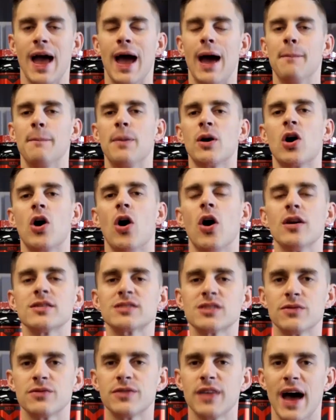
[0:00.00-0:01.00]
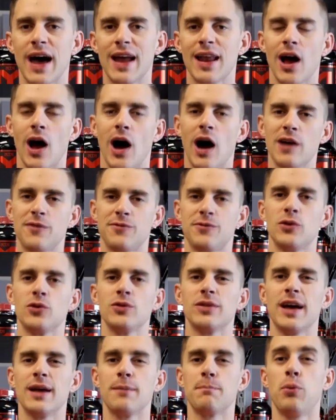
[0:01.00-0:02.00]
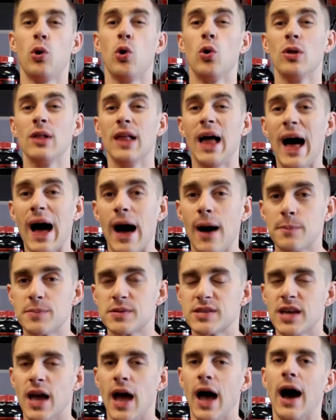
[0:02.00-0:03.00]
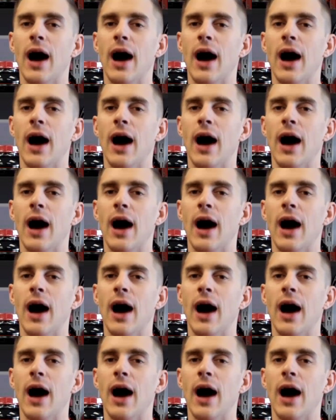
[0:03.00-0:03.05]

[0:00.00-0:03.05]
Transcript: And because of that, I feel that pull-ups